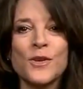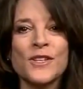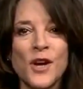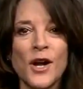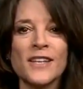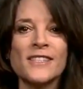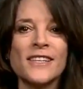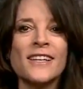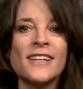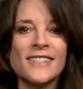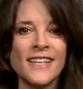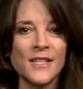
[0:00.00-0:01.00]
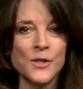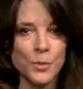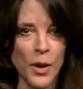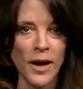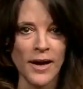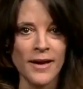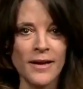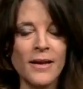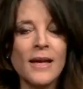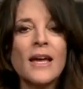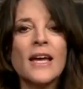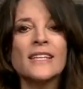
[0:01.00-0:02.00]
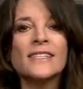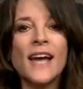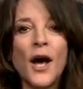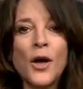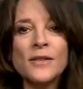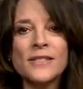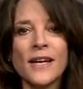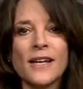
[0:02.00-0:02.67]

to acknowledge NSA spying tells